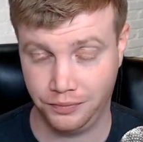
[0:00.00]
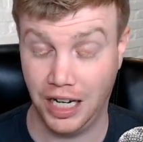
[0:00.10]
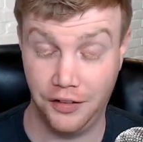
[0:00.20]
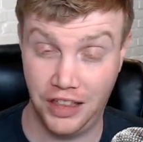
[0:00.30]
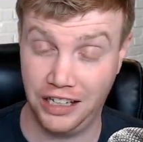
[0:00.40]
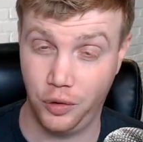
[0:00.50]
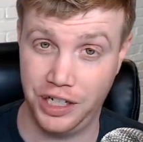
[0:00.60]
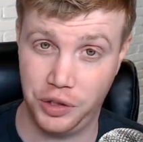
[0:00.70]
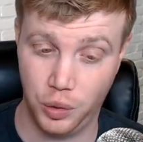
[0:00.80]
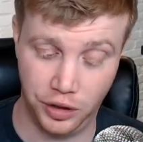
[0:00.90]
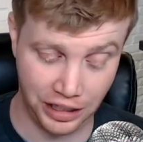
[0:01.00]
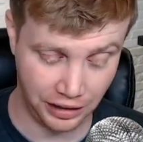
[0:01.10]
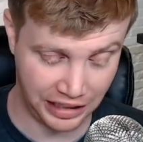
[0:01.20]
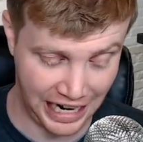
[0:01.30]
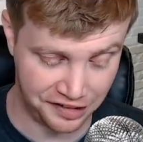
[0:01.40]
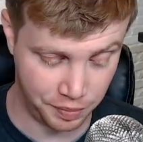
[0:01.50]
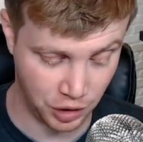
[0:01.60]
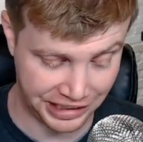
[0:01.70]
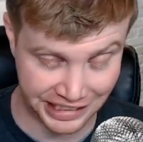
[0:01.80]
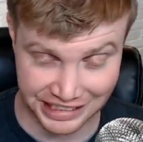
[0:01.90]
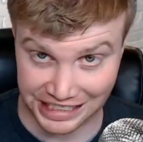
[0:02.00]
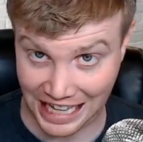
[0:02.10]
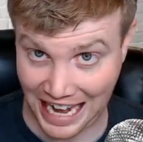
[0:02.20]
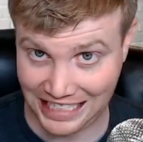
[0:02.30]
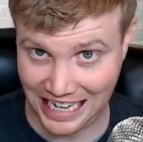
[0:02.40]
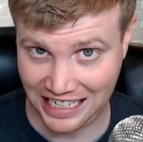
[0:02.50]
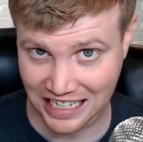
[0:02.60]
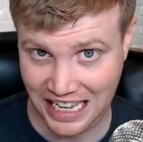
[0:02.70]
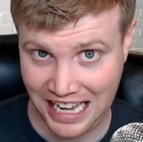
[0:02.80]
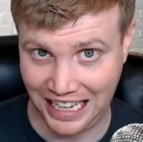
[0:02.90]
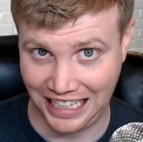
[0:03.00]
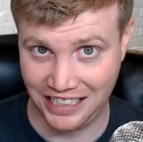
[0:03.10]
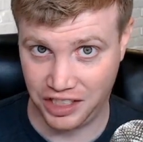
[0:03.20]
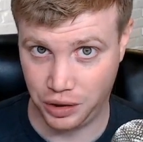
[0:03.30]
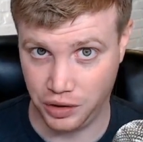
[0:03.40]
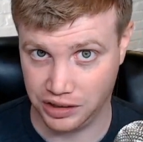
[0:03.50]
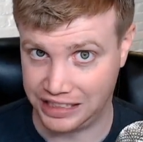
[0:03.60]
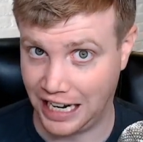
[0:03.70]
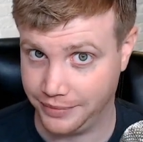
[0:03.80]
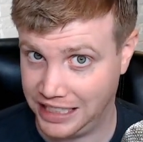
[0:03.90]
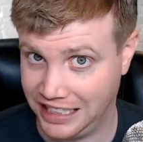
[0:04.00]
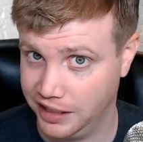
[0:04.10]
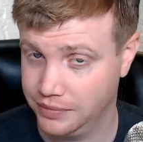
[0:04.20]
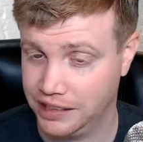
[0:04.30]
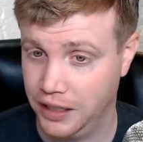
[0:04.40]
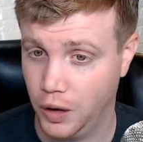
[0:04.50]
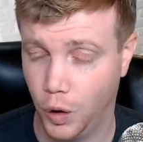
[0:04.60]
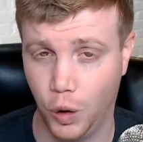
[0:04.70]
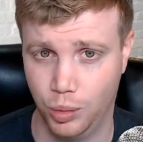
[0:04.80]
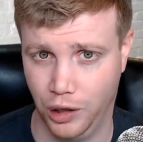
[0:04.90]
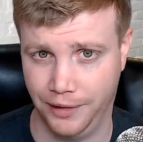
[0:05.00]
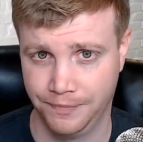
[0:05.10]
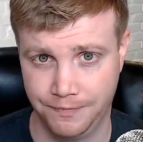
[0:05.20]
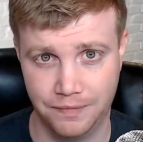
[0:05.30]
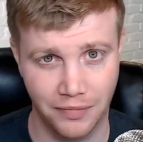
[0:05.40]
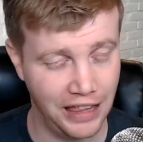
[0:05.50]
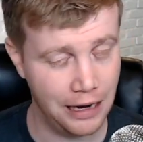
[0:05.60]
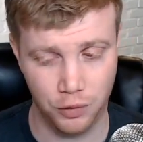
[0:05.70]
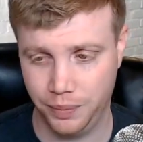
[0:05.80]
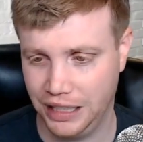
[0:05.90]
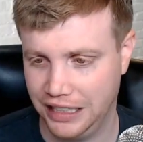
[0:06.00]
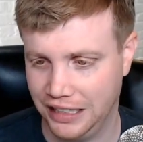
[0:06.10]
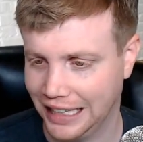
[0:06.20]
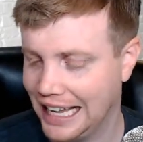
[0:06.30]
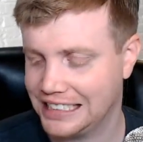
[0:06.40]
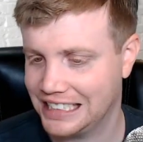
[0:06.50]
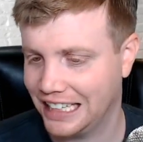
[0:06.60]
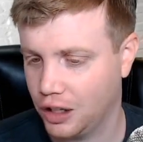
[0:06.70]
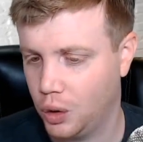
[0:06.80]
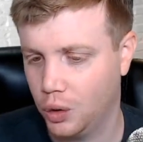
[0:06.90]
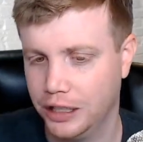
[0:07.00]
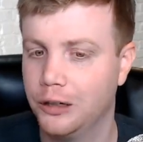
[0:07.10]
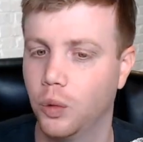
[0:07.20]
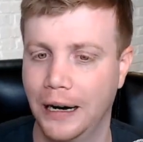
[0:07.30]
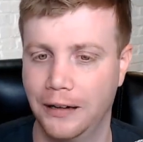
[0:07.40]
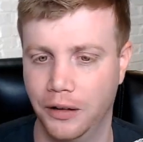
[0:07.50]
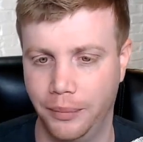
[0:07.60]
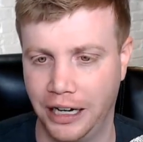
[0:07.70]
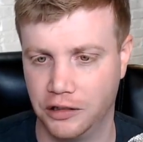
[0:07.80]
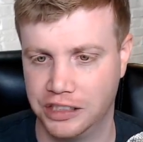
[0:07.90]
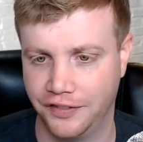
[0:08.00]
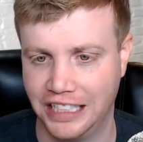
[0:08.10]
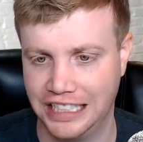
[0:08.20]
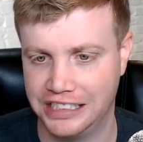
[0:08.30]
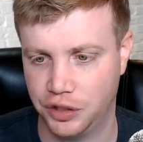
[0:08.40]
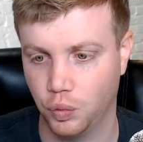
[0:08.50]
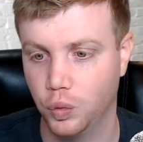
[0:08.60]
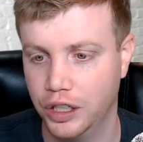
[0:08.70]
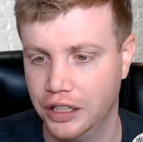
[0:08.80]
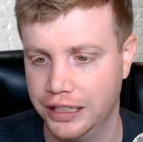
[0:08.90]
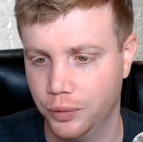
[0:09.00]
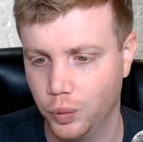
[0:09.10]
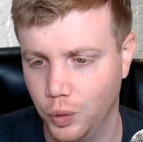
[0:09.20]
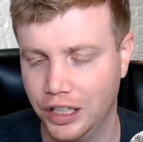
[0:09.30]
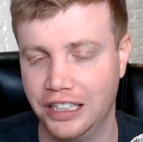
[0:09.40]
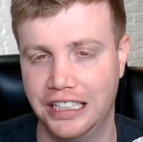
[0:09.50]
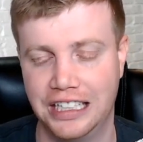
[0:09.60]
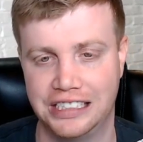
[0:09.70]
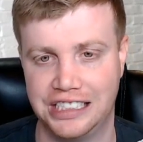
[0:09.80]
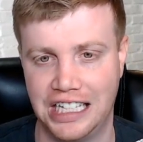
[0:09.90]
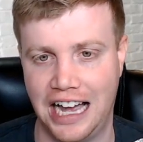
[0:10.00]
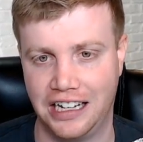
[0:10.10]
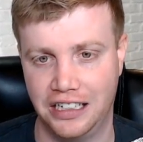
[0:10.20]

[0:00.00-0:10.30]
If they can create a tool that exports Slack data into Skype Teams, oh boy, that's like the holy grail that Microsoft needs to really, really get Skype